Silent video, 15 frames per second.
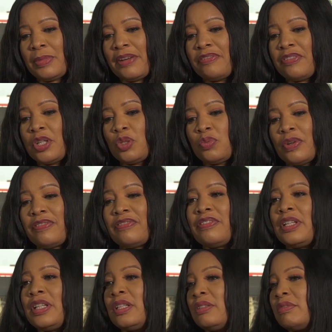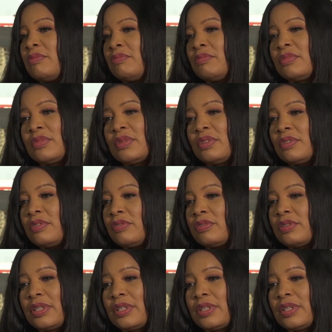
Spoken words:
My friends were feeling for